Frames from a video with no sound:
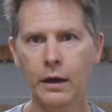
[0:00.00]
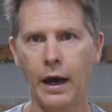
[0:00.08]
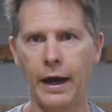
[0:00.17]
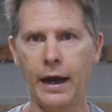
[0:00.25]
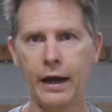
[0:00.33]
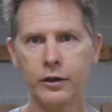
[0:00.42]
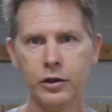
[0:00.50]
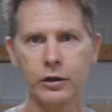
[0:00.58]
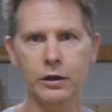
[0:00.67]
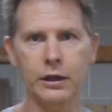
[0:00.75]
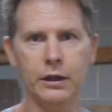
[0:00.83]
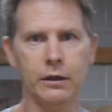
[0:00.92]
I
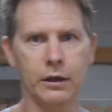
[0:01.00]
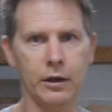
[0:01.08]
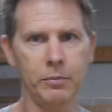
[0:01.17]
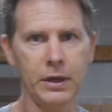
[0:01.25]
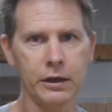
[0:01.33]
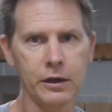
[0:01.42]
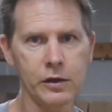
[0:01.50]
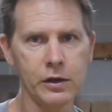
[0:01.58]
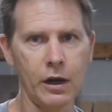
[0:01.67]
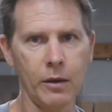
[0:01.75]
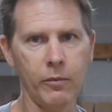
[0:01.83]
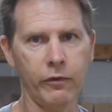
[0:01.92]
actually picked this
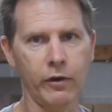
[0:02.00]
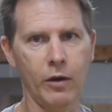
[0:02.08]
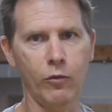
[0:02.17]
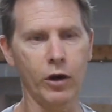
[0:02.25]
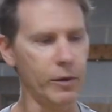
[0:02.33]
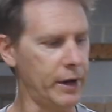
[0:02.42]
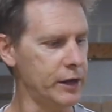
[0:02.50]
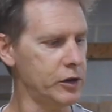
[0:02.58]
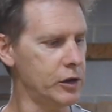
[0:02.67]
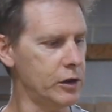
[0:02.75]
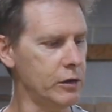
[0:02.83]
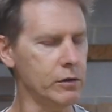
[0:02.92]
up from one of my
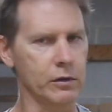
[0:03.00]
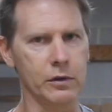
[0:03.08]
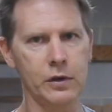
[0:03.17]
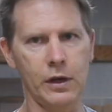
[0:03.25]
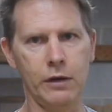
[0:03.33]
students.